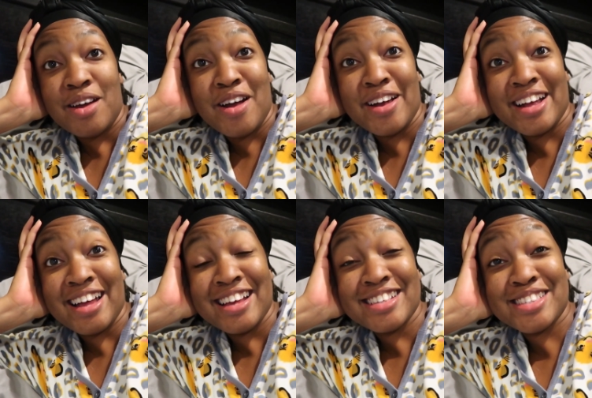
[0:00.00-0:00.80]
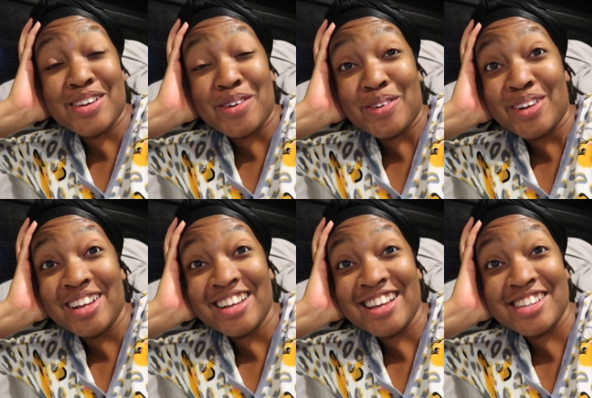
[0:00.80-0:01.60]
All right guys, so
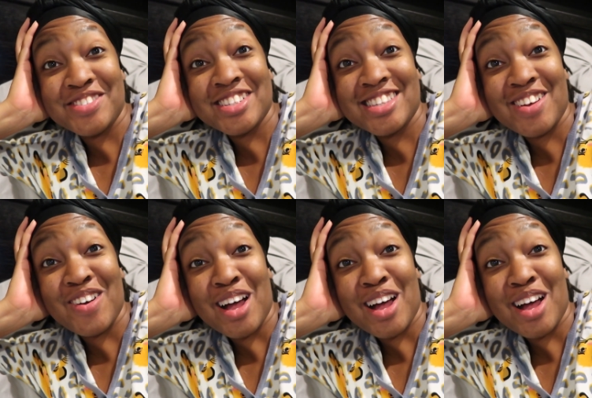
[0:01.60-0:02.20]
as you can tell,